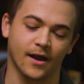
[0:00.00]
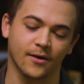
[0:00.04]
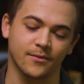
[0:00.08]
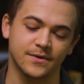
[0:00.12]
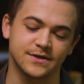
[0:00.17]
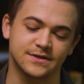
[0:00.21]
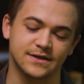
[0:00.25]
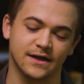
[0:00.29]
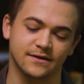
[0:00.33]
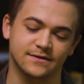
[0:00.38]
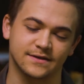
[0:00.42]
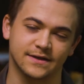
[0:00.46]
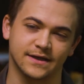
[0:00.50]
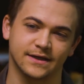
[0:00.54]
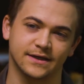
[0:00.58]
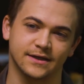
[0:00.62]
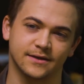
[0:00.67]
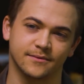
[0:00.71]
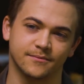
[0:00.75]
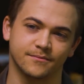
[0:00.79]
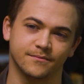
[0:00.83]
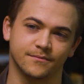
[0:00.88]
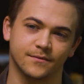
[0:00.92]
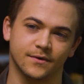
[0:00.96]
I reached out to
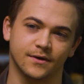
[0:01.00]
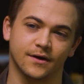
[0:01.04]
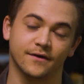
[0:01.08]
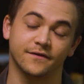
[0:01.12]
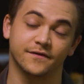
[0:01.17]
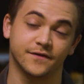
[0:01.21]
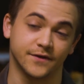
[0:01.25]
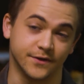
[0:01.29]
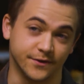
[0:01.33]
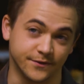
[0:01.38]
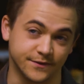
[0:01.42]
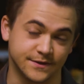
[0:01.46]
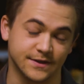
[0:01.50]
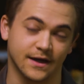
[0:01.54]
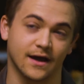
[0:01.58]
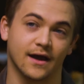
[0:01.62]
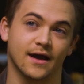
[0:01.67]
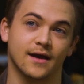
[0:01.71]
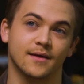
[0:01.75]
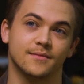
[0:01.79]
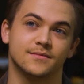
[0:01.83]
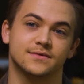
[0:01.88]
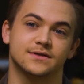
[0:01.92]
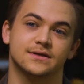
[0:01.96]
him a few
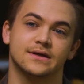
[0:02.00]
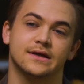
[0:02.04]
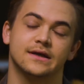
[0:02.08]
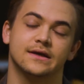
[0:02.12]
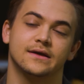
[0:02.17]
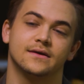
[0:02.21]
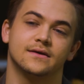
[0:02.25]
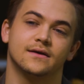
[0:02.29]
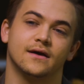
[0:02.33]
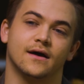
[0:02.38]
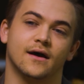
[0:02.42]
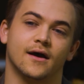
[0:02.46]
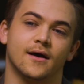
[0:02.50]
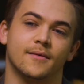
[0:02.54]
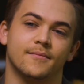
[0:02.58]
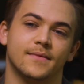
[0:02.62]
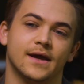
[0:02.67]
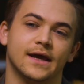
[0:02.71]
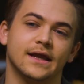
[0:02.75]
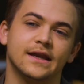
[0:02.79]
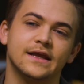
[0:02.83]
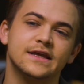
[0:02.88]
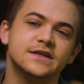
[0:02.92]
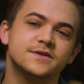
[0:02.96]
times,
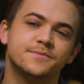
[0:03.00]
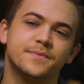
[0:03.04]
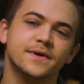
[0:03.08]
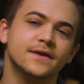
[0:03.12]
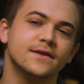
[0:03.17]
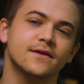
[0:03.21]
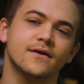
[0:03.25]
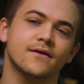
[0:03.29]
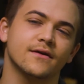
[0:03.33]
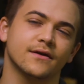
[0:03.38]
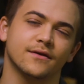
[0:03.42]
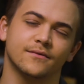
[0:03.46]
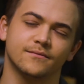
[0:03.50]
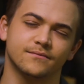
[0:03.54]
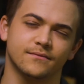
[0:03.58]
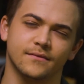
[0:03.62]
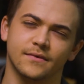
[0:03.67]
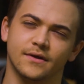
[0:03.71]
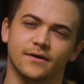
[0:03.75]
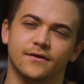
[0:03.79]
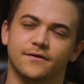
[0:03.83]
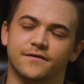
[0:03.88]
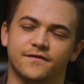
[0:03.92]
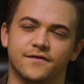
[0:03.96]
and he's been there
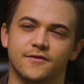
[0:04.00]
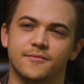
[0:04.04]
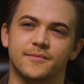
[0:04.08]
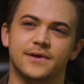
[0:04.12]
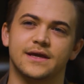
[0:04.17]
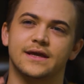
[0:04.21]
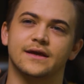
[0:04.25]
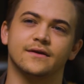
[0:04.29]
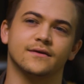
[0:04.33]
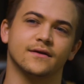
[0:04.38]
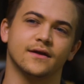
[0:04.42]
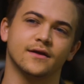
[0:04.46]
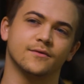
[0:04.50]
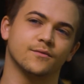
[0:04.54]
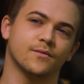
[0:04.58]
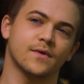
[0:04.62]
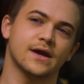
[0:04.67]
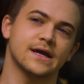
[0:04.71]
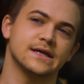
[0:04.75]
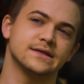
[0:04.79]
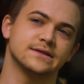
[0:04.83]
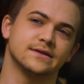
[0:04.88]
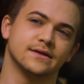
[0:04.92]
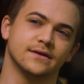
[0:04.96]
for me in
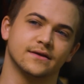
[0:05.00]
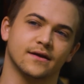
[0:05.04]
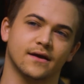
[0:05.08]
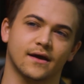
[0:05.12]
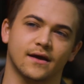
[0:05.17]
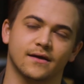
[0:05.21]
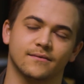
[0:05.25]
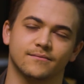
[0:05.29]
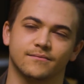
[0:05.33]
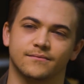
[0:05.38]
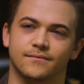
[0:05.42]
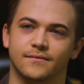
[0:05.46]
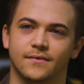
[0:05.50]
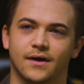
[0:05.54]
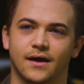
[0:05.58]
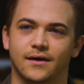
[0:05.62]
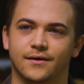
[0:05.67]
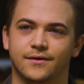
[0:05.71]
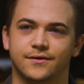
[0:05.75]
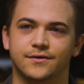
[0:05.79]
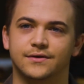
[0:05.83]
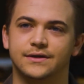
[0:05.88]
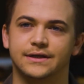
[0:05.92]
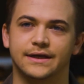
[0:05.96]
ways that
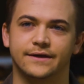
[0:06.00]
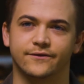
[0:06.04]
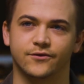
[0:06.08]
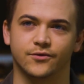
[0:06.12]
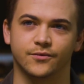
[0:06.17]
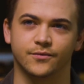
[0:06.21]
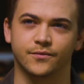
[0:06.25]
I could never